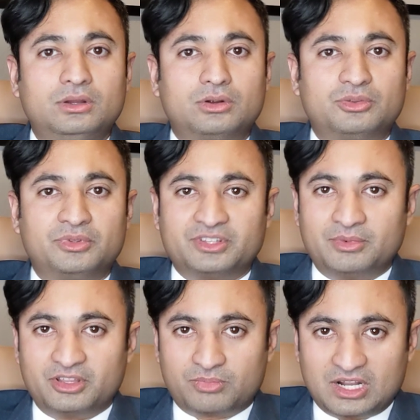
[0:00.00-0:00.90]
Or there'll be
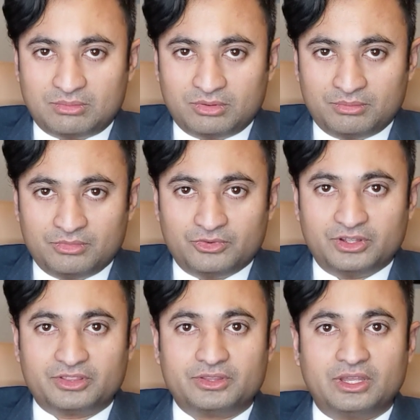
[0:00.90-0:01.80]
some other problem
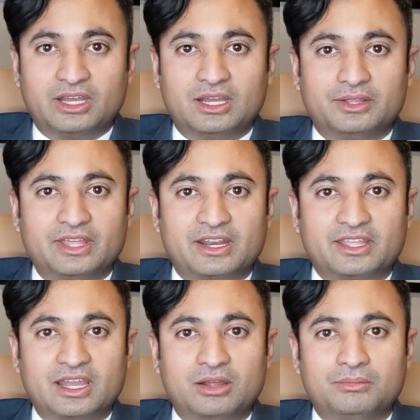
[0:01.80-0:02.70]
with that
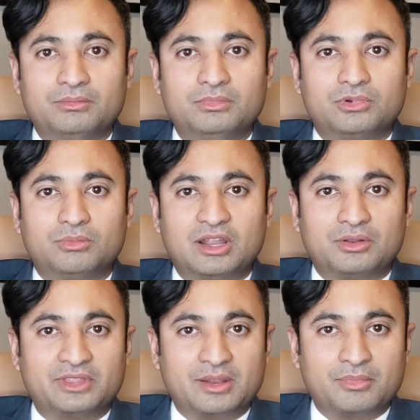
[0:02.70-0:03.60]
account, or
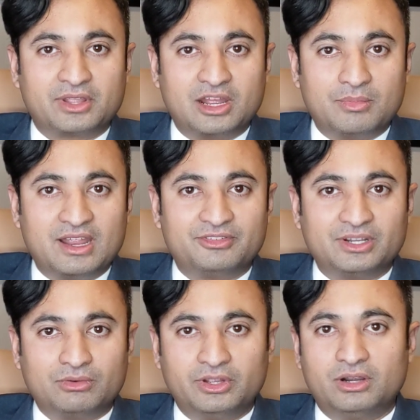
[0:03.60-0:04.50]
that account might have
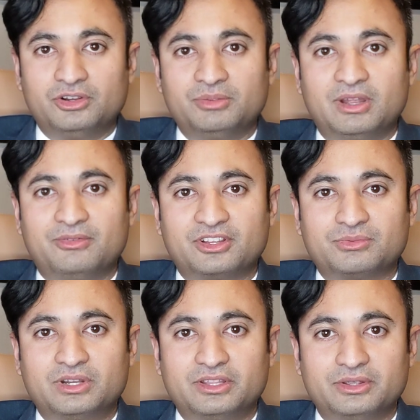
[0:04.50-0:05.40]
several errors. It might
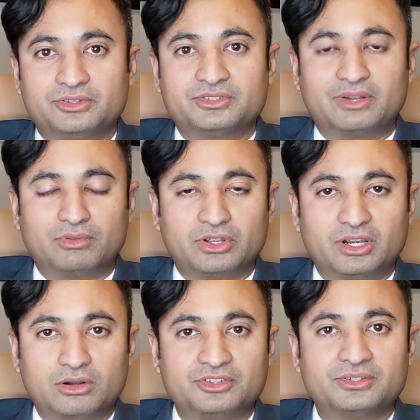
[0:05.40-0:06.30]
fix one of those several
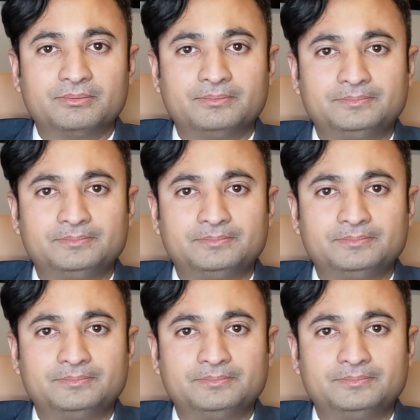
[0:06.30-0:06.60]
errors.